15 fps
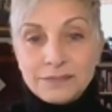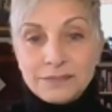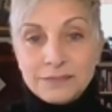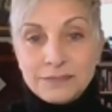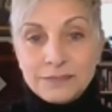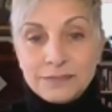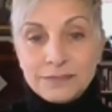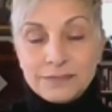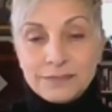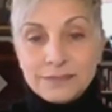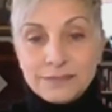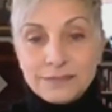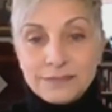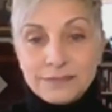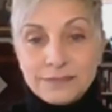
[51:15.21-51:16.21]

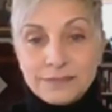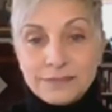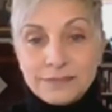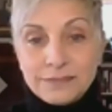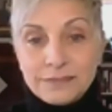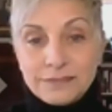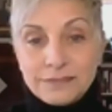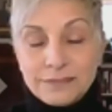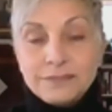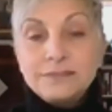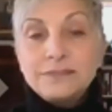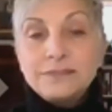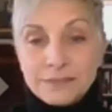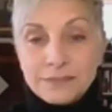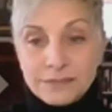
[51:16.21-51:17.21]

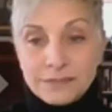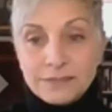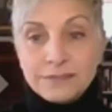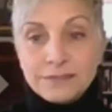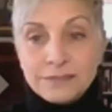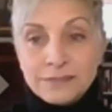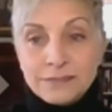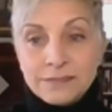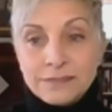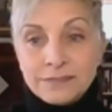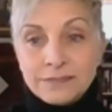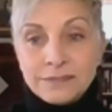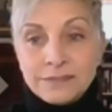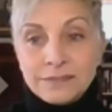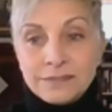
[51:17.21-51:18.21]

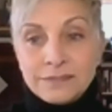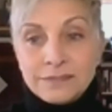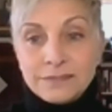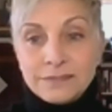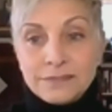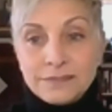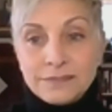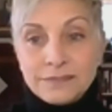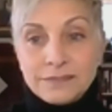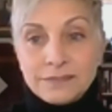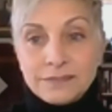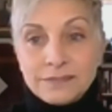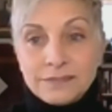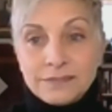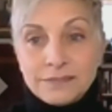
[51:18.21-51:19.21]

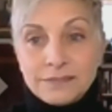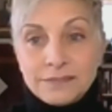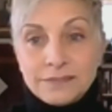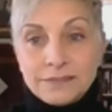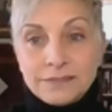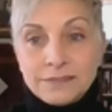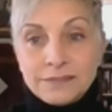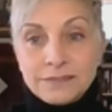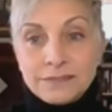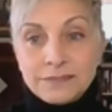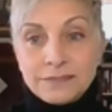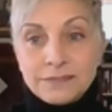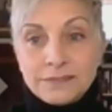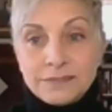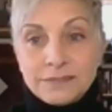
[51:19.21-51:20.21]

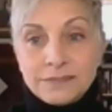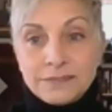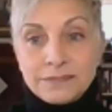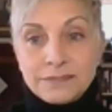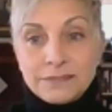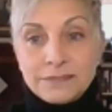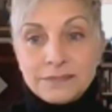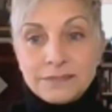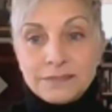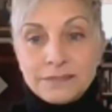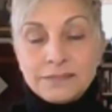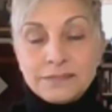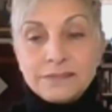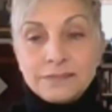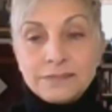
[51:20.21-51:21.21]

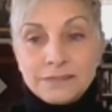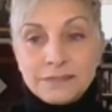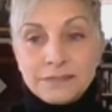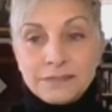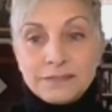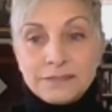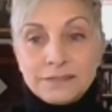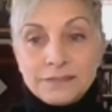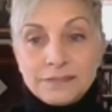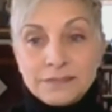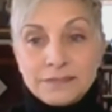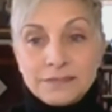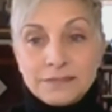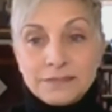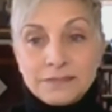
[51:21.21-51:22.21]

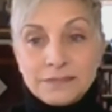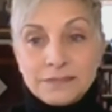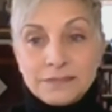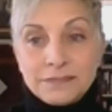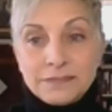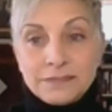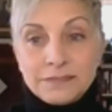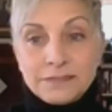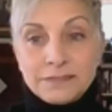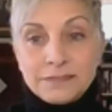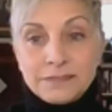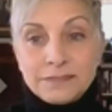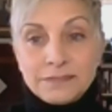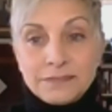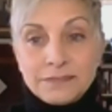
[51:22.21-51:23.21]
The person shown says nothing.